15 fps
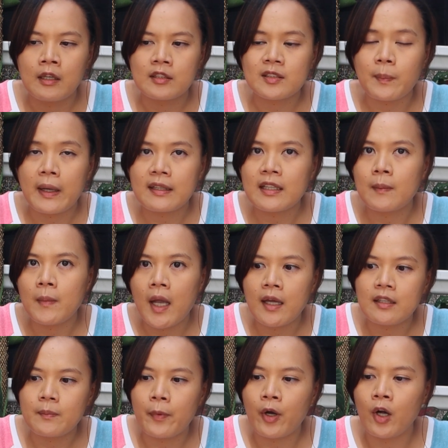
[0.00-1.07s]
sphagnum
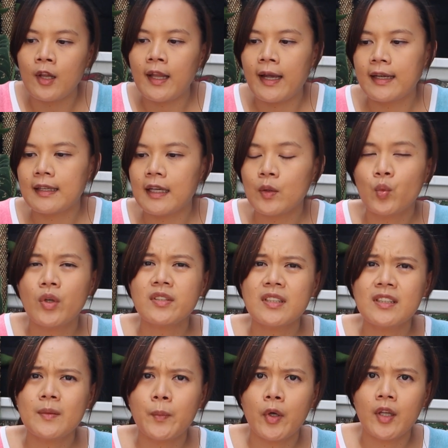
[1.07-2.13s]
and perlite. It was
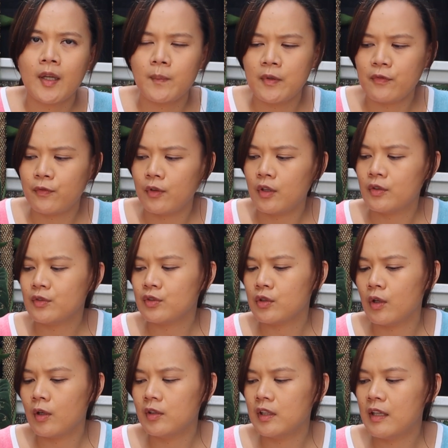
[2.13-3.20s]
in the perlite before,
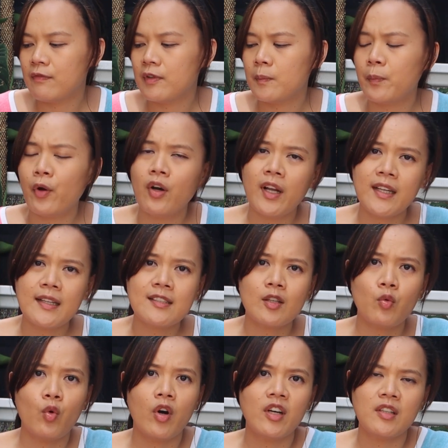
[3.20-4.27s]
so if the perlite
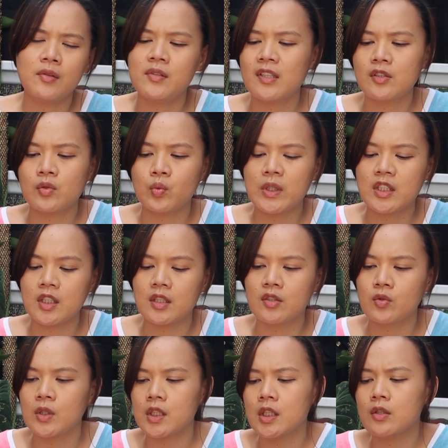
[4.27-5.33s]
doesn't work, you just switch
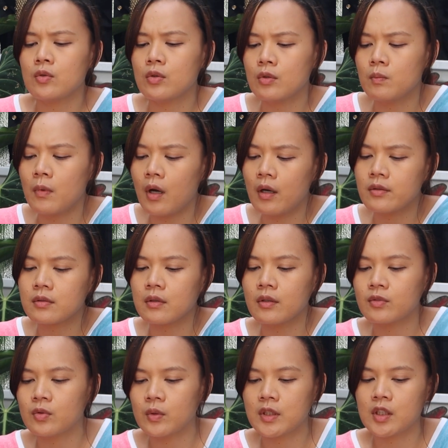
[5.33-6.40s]
it to moss or
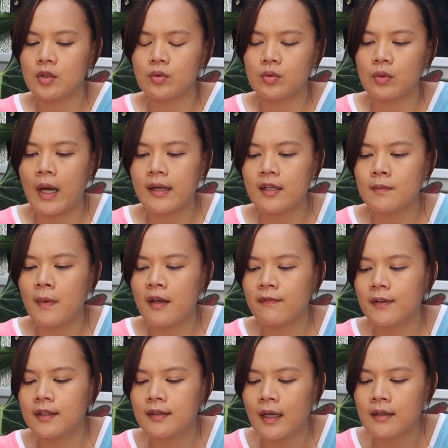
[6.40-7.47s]
switch it to other
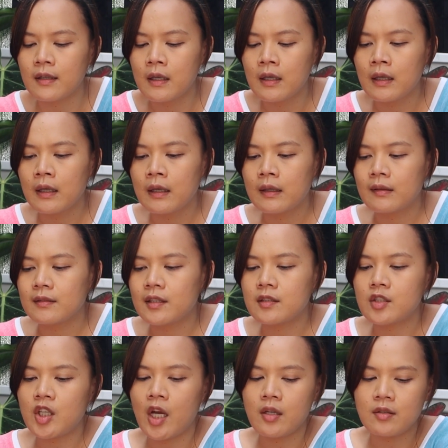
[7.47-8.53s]
method. That
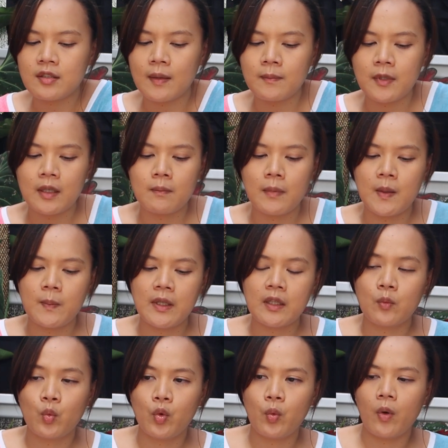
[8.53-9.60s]
just change something, maybe
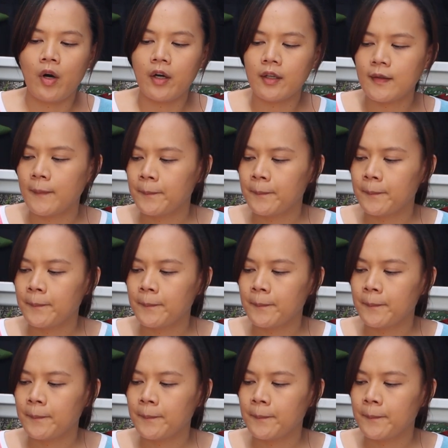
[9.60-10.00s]
it will work.